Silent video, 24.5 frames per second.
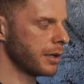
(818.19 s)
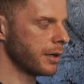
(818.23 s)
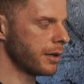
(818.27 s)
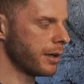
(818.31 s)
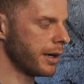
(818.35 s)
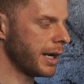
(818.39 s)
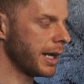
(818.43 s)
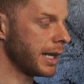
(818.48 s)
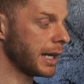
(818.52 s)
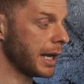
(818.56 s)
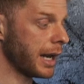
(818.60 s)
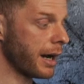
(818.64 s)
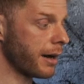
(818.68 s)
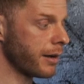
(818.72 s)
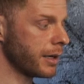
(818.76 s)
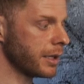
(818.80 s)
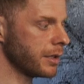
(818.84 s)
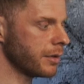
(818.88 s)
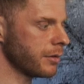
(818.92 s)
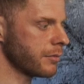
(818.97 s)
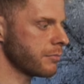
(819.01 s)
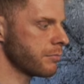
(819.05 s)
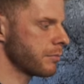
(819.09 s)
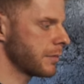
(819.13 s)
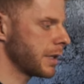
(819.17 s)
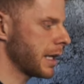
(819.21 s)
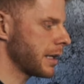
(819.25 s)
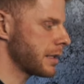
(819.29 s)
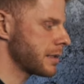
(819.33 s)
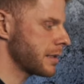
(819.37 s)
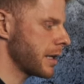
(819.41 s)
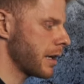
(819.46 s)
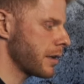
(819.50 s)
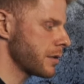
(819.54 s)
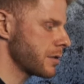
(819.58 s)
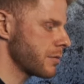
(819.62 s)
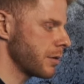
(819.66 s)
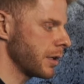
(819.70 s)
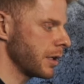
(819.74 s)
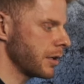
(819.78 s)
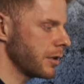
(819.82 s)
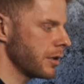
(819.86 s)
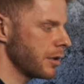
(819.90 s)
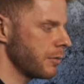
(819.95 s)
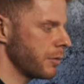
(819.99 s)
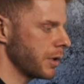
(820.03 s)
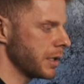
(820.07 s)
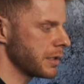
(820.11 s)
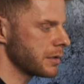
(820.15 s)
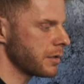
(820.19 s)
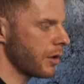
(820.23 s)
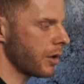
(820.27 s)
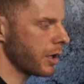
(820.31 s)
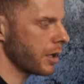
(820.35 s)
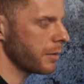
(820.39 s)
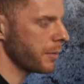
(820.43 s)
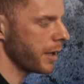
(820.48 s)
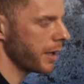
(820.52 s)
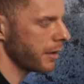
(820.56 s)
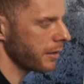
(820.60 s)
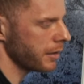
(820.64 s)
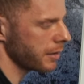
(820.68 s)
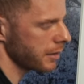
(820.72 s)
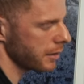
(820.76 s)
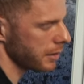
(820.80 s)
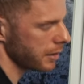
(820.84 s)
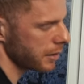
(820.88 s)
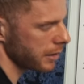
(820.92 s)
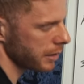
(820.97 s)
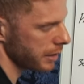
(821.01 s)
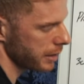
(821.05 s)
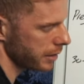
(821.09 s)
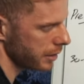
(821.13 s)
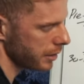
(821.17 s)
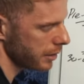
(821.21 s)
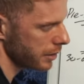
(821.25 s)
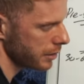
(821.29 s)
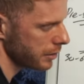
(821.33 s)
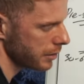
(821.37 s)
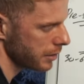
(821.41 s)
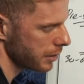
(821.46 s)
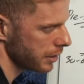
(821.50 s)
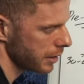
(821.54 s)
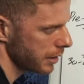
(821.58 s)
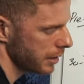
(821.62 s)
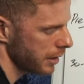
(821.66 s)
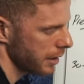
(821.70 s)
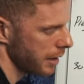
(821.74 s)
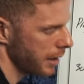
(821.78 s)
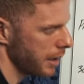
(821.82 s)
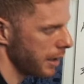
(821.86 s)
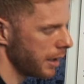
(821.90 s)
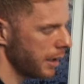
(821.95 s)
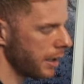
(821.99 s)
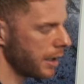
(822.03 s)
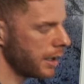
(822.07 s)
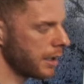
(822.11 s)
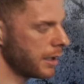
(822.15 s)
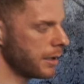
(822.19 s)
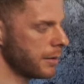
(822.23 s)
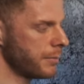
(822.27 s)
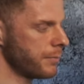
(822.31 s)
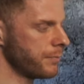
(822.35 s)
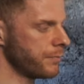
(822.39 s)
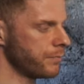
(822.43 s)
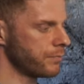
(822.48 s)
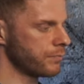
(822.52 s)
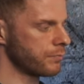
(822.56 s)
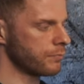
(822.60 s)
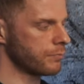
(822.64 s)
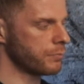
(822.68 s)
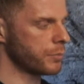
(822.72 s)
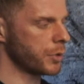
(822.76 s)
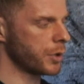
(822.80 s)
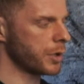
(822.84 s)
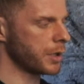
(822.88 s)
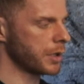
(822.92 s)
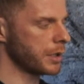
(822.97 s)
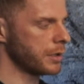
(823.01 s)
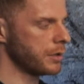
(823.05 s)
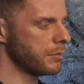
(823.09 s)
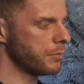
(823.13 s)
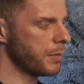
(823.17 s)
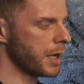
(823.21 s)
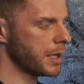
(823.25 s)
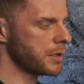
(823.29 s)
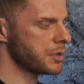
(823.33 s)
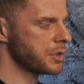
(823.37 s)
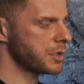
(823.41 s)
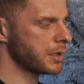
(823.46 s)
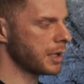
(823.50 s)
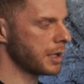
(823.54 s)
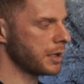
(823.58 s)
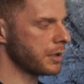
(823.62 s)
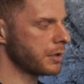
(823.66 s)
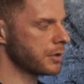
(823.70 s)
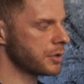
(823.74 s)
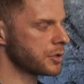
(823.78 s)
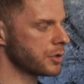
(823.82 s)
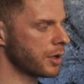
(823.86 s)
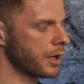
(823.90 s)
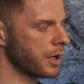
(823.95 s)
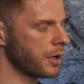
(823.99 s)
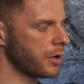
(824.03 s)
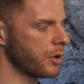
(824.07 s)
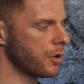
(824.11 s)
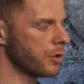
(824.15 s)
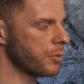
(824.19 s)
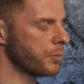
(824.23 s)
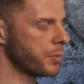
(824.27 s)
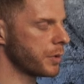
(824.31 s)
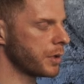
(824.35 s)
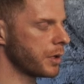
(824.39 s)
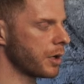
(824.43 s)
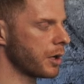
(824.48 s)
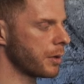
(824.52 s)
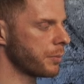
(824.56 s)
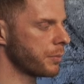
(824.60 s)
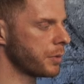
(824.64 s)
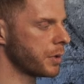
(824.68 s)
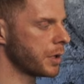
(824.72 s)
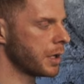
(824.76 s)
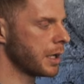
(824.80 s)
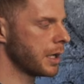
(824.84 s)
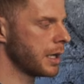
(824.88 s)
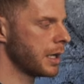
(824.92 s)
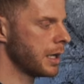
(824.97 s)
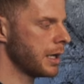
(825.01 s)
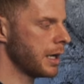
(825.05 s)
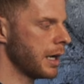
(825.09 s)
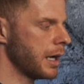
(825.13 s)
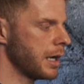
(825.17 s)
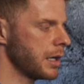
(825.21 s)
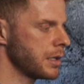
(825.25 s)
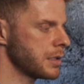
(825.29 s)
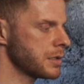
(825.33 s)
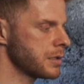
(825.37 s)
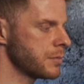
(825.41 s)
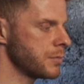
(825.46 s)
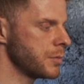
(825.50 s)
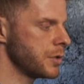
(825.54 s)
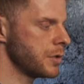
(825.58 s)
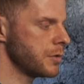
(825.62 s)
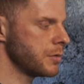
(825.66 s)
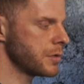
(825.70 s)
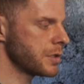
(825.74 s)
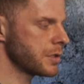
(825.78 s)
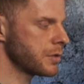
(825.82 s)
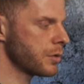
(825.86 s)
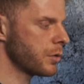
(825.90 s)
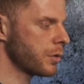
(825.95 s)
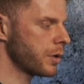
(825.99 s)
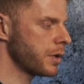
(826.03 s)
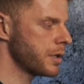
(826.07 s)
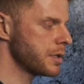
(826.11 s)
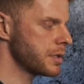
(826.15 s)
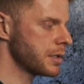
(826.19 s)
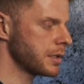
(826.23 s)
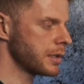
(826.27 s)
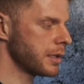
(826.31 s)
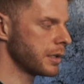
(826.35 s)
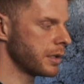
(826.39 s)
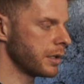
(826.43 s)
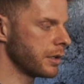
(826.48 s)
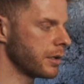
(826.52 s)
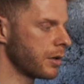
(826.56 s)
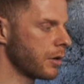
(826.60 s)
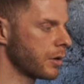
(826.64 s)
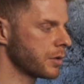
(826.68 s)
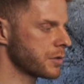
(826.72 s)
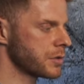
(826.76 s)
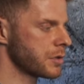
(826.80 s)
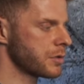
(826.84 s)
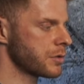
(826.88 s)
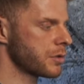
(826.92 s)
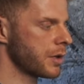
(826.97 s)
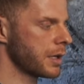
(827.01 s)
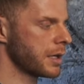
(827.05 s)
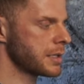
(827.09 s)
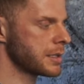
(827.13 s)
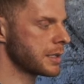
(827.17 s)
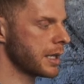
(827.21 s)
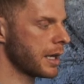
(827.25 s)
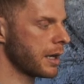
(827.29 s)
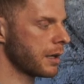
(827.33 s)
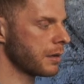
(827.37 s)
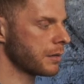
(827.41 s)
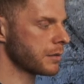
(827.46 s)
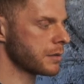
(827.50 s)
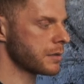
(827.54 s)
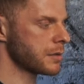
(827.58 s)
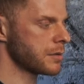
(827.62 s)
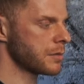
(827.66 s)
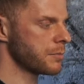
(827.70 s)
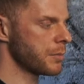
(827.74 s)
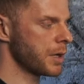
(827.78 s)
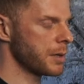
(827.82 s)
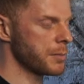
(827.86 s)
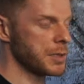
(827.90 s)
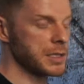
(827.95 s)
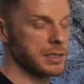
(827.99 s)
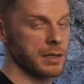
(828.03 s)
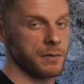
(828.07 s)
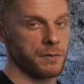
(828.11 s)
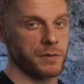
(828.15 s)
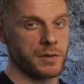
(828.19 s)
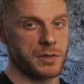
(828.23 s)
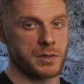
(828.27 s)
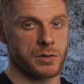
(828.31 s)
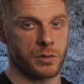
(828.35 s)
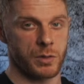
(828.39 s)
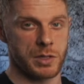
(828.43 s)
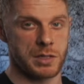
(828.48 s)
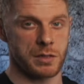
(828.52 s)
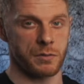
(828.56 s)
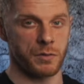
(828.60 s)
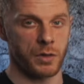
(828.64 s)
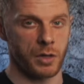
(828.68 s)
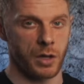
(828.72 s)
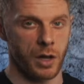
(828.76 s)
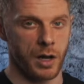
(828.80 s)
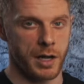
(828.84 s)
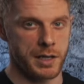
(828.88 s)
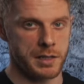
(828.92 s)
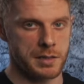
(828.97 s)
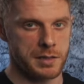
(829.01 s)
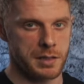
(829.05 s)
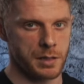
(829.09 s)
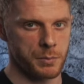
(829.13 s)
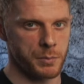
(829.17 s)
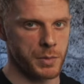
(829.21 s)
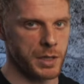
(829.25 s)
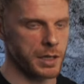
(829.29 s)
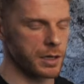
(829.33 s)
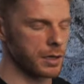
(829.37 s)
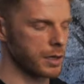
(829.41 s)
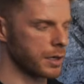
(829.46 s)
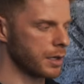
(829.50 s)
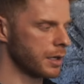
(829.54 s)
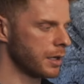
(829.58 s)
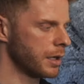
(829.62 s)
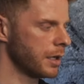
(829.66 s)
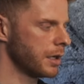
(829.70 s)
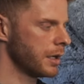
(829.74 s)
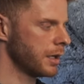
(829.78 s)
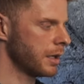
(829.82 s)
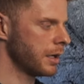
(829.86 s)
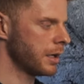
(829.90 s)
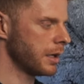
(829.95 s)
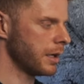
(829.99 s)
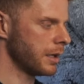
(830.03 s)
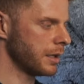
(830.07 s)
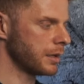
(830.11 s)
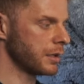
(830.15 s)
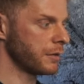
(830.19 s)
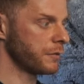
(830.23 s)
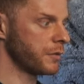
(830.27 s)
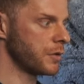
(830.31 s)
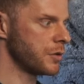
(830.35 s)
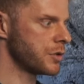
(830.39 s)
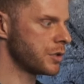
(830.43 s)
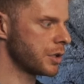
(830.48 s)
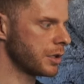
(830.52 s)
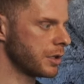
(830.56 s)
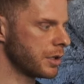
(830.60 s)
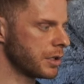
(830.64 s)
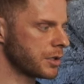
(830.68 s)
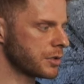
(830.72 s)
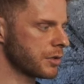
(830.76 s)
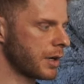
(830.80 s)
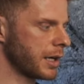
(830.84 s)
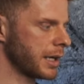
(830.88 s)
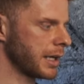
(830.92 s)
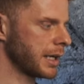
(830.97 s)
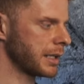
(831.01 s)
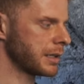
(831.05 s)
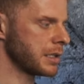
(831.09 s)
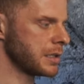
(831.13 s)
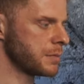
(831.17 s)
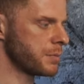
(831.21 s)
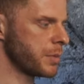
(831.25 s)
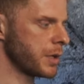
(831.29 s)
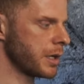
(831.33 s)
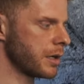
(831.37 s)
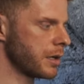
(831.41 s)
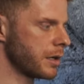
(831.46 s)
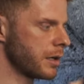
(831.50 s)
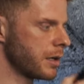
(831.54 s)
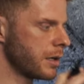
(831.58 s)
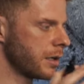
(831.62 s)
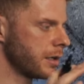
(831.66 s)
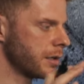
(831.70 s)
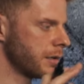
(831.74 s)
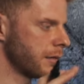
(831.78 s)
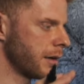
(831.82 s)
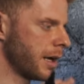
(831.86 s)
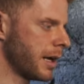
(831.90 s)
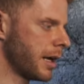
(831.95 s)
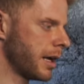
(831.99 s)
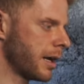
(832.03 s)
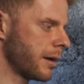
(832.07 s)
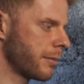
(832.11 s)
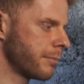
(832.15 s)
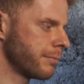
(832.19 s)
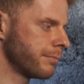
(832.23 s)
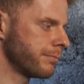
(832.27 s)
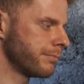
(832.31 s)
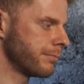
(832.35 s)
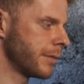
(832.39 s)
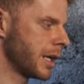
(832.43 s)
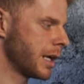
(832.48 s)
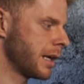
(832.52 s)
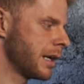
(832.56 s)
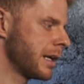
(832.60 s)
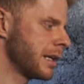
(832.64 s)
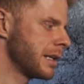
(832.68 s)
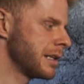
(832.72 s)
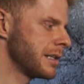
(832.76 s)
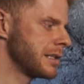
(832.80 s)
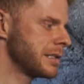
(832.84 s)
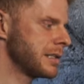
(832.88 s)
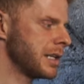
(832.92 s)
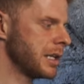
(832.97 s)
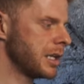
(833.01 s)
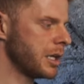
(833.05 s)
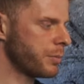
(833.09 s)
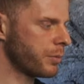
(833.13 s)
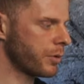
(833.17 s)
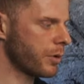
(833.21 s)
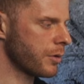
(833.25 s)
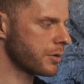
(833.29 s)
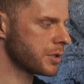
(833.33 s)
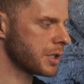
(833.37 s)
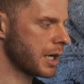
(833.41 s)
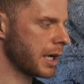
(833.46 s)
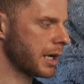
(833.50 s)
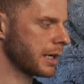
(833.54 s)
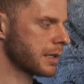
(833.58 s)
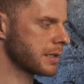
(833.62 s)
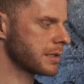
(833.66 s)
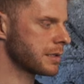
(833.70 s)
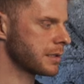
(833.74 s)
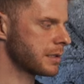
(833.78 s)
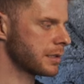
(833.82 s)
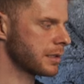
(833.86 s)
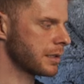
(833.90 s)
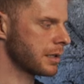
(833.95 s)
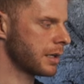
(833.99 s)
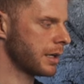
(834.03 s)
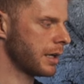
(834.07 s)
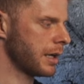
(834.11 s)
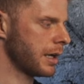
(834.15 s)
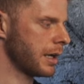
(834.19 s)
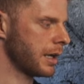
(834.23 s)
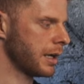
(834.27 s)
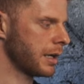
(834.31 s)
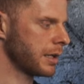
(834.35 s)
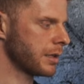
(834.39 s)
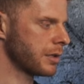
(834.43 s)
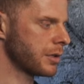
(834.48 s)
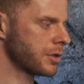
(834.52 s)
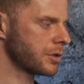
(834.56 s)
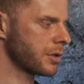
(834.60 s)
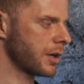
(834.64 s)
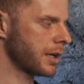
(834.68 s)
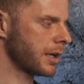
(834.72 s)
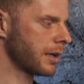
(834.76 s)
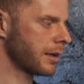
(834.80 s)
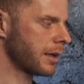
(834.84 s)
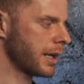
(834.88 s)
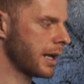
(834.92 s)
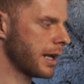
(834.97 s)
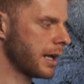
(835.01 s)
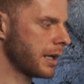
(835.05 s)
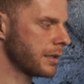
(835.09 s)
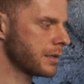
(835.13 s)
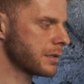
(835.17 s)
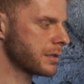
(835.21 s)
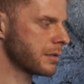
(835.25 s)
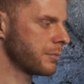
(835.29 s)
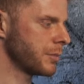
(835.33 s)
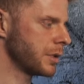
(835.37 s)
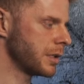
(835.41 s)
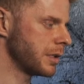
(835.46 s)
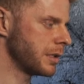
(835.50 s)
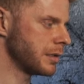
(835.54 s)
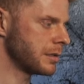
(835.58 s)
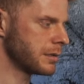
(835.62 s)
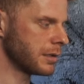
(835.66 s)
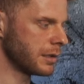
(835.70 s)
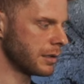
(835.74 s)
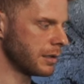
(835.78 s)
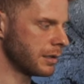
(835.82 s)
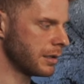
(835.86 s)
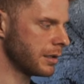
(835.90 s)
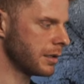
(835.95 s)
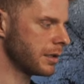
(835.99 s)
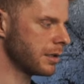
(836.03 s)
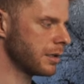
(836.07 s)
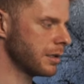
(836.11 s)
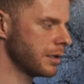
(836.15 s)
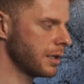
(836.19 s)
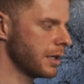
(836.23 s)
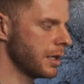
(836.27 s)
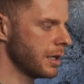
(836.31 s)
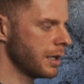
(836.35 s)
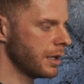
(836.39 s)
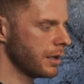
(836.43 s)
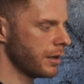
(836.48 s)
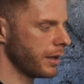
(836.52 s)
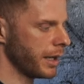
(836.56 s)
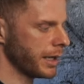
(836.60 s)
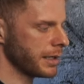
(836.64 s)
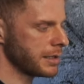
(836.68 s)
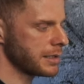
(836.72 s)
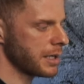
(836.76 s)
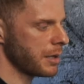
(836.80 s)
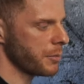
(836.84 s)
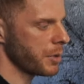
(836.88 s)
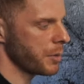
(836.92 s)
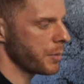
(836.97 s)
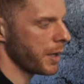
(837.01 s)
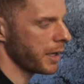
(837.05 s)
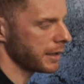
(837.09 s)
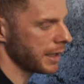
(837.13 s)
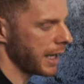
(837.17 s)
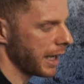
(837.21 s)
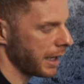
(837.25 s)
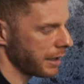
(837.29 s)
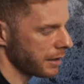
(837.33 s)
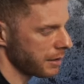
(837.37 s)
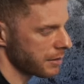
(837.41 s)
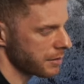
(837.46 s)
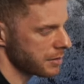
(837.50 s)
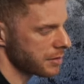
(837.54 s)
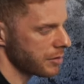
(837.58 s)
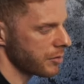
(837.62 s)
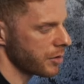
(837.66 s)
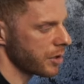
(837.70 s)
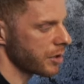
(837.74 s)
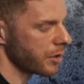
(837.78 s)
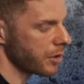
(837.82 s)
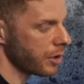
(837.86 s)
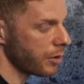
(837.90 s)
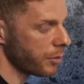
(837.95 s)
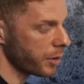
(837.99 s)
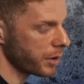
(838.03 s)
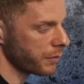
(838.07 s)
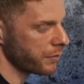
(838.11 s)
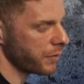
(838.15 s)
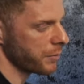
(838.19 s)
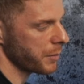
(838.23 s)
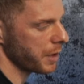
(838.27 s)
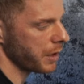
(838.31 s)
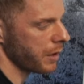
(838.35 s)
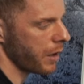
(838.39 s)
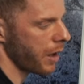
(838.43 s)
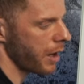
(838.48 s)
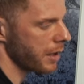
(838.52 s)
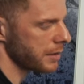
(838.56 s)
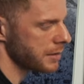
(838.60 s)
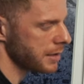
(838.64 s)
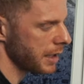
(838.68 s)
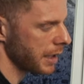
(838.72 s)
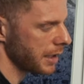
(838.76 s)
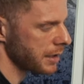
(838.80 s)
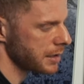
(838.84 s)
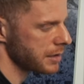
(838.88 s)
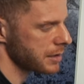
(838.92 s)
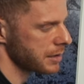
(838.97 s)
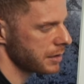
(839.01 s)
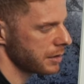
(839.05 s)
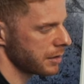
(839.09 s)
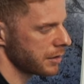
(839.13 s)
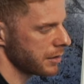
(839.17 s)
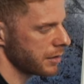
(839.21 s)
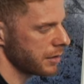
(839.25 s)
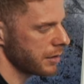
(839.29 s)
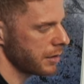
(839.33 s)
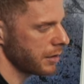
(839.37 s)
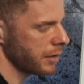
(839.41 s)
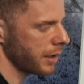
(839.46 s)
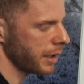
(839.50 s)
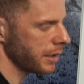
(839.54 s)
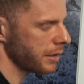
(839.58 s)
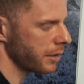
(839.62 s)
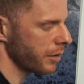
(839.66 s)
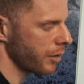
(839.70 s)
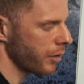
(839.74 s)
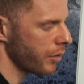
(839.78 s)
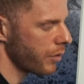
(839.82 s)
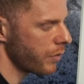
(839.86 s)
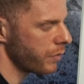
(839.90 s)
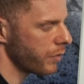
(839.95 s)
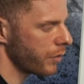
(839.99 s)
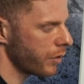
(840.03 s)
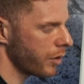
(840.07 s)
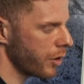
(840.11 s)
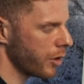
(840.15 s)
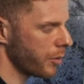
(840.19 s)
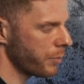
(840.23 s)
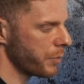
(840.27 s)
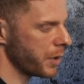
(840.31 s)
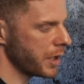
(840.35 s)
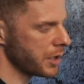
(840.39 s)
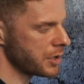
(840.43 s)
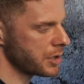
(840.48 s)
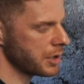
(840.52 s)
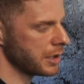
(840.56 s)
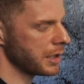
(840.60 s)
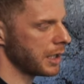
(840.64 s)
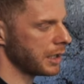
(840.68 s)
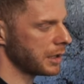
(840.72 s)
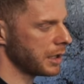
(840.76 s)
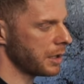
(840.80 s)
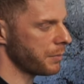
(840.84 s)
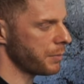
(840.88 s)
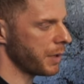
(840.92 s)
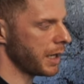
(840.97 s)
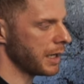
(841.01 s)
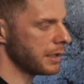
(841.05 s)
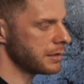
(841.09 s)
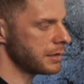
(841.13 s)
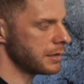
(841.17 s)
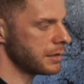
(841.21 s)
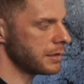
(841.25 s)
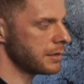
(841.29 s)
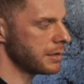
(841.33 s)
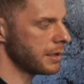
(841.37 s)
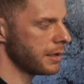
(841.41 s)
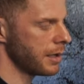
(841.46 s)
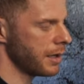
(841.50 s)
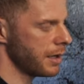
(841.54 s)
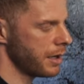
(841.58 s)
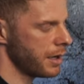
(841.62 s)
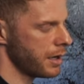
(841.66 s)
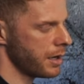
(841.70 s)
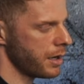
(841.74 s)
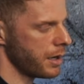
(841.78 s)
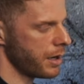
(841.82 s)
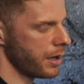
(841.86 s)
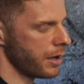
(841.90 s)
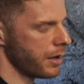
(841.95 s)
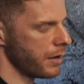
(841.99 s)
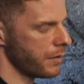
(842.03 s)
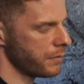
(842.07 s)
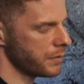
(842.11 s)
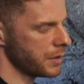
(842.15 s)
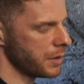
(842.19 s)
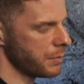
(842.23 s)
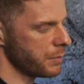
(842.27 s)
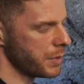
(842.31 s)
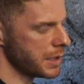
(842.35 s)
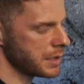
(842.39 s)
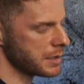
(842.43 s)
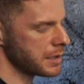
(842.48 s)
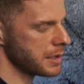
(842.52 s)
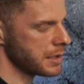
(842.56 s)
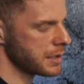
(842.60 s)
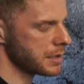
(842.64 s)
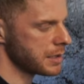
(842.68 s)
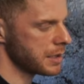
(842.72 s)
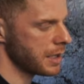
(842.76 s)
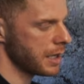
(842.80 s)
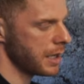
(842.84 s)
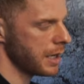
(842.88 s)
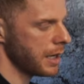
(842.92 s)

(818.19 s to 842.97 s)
Or hey Larry, that sounds really good what you're talking about here, but you mentioned that you're trying to open up some new stores and that you're also trying to sell to maybe different sorts of clients in the future. You're trying to get these bigger city projects and you're trying to land some of these like tell me about that. So you're going from the context, like the overall picture that they painted of the business,